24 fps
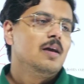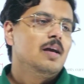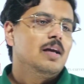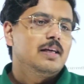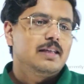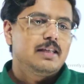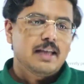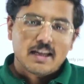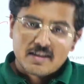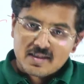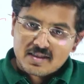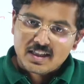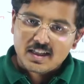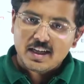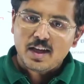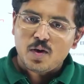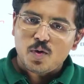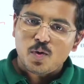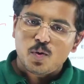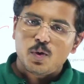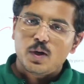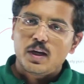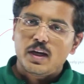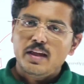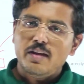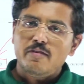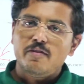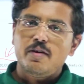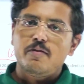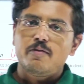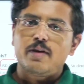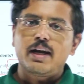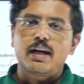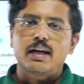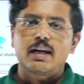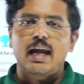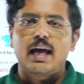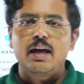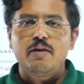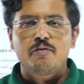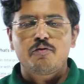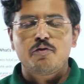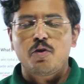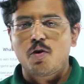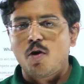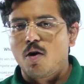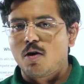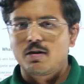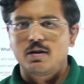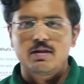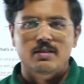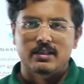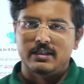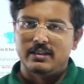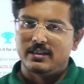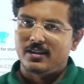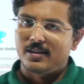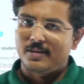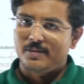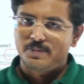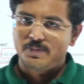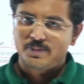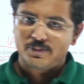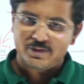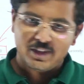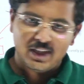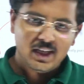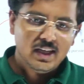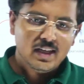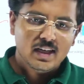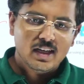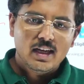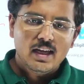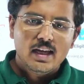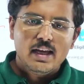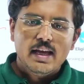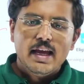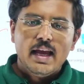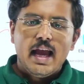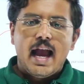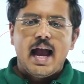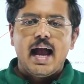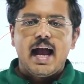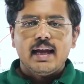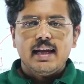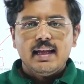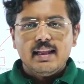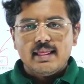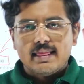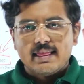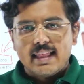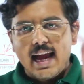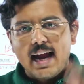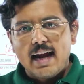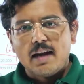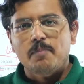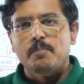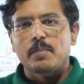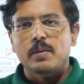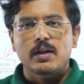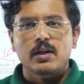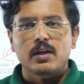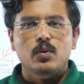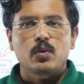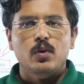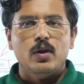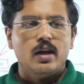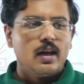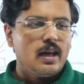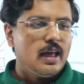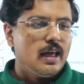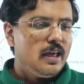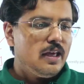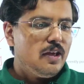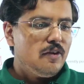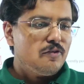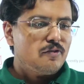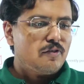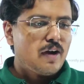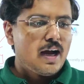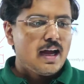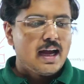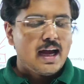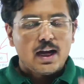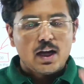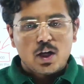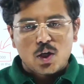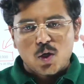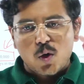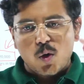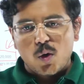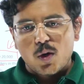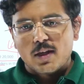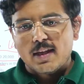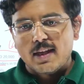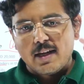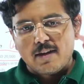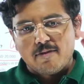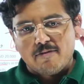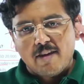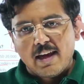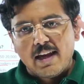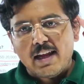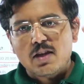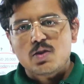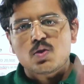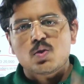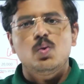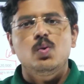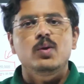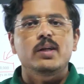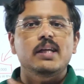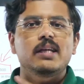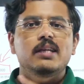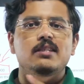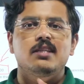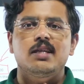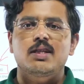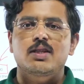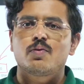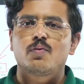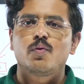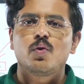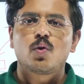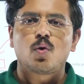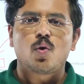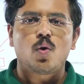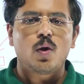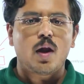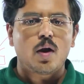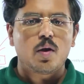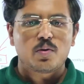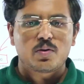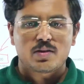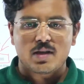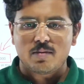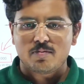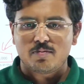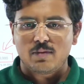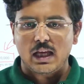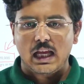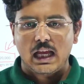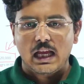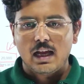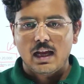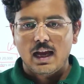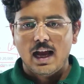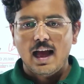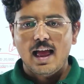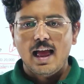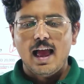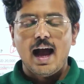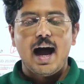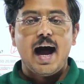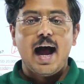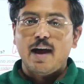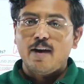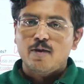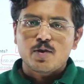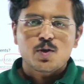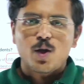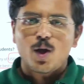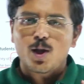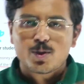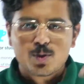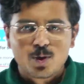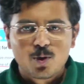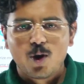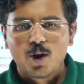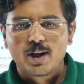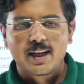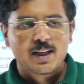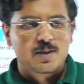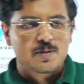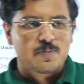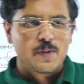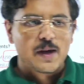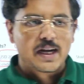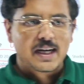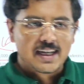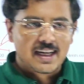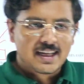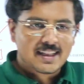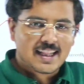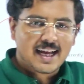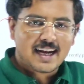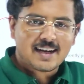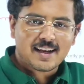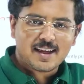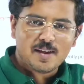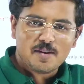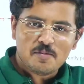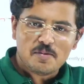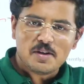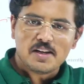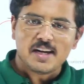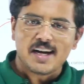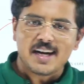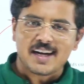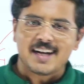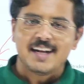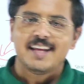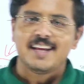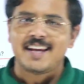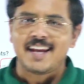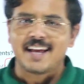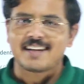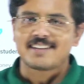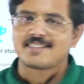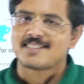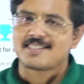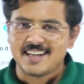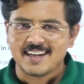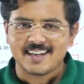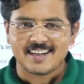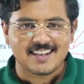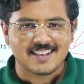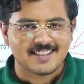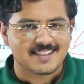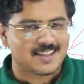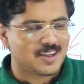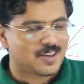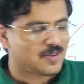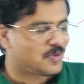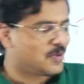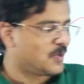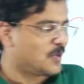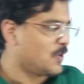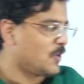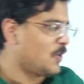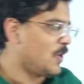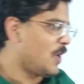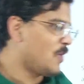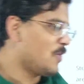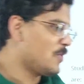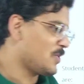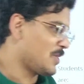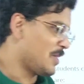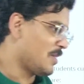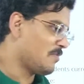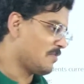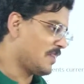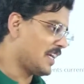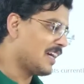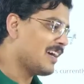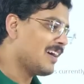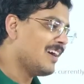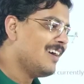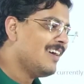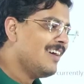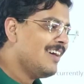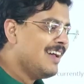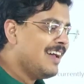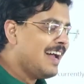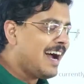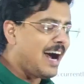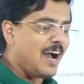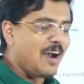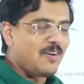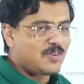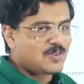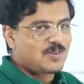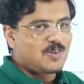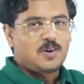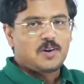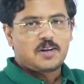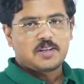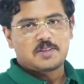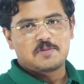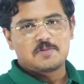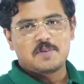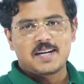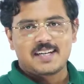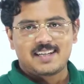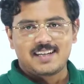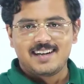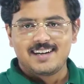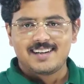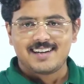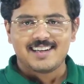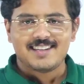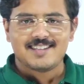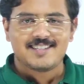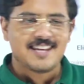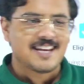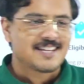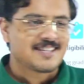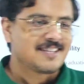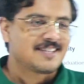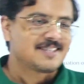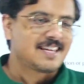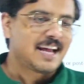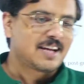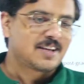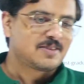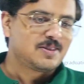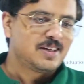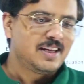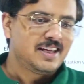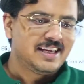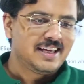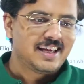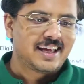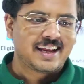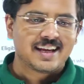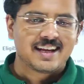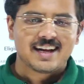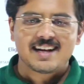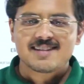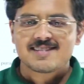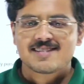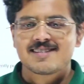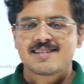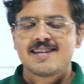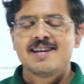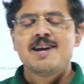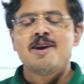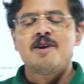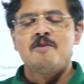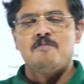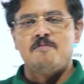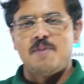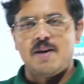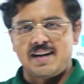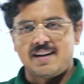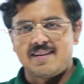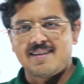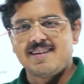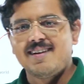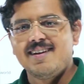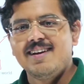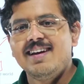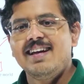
yesterday only we went live for Cognizant, fine. And in that particular live, I had told that very soon TCS would roll out something. I was also not expecting that immediately next day TCS would roll out something. I was not expecting TCS is actually hearing us. But